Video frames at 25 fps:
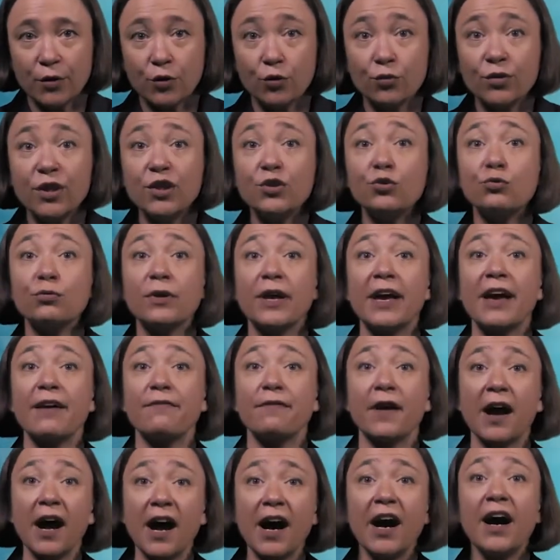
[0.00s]
you need to
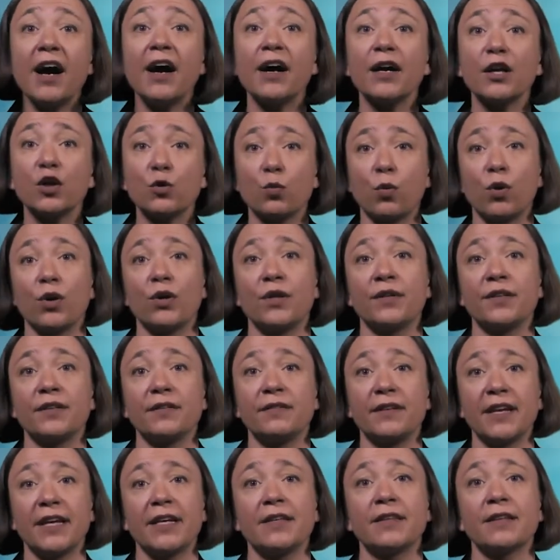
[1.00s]
have high quality
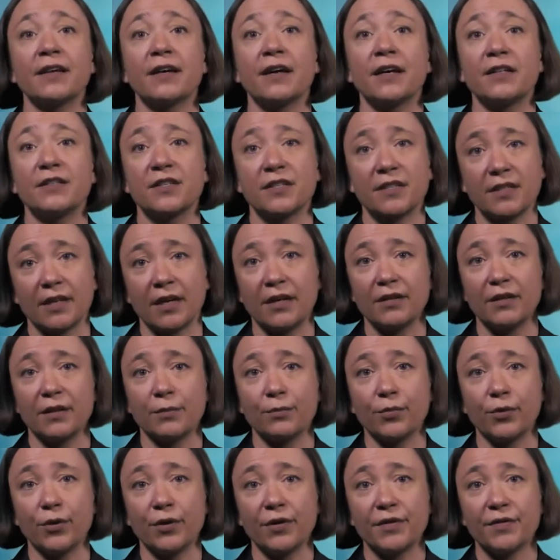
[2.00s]
data as a starting
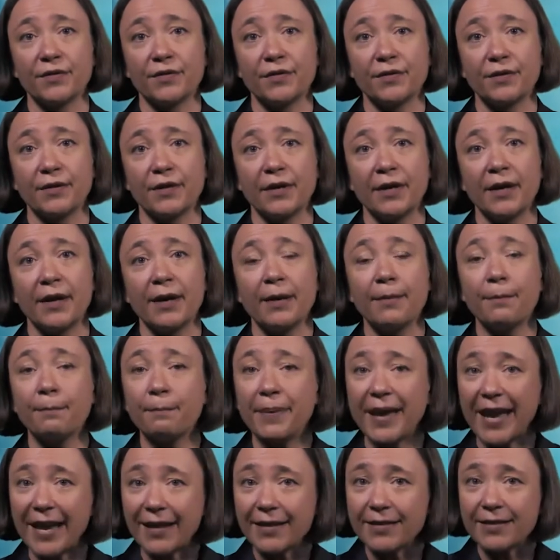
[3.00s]
point.
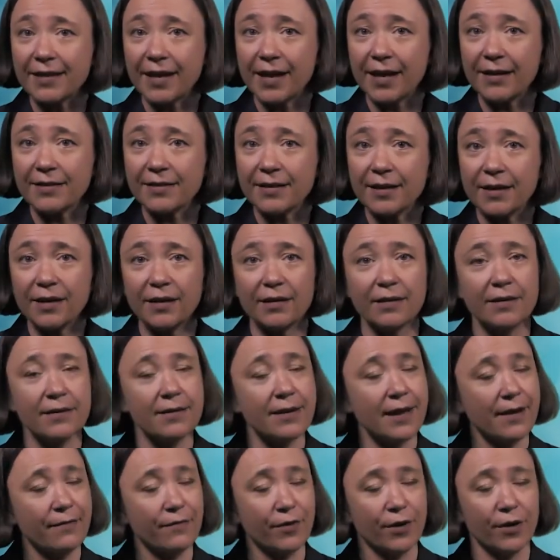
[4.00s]
Bad data
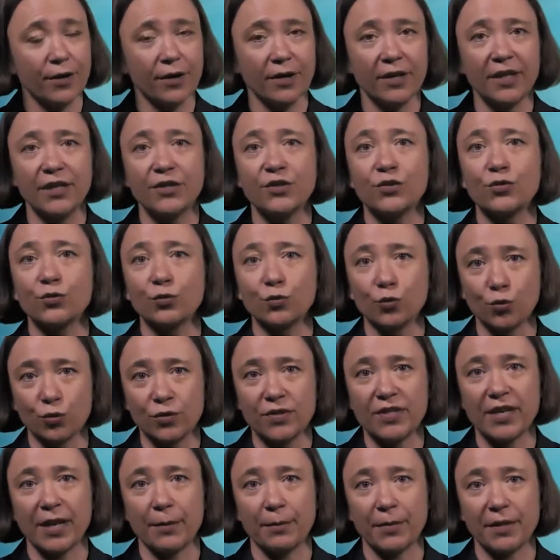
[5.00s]
never leads to good
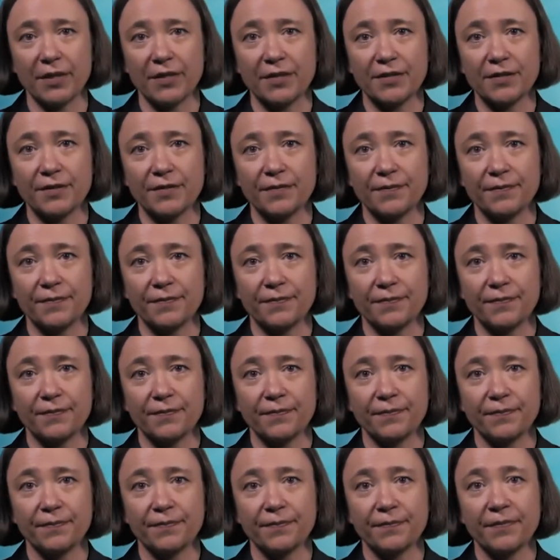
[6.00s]
segments.
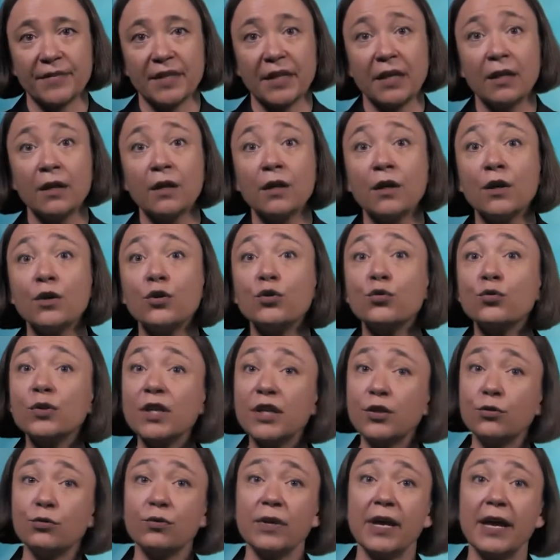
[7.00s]
You
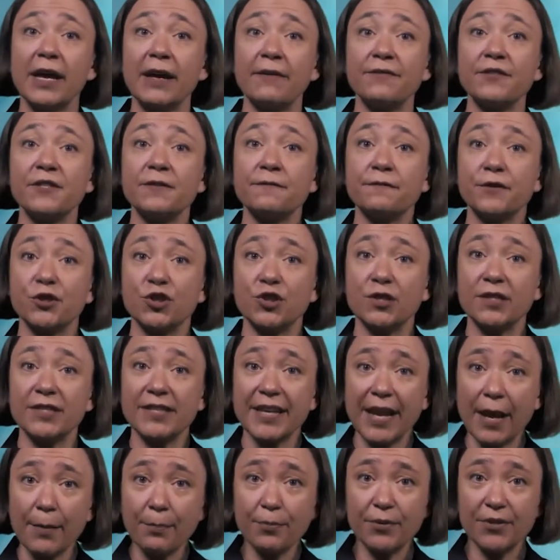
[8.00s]
need to have sufficient
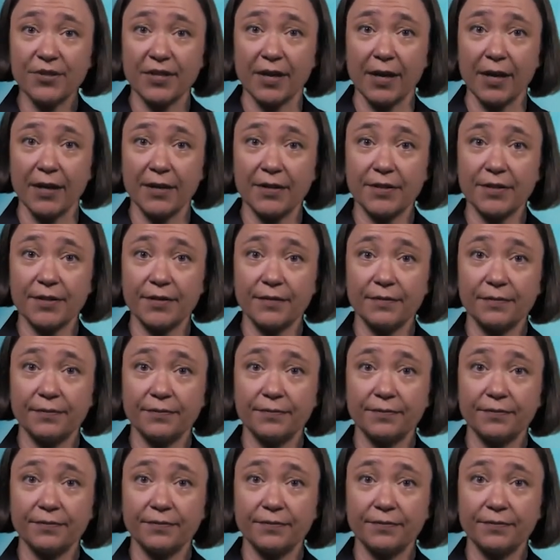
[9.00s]
sample size.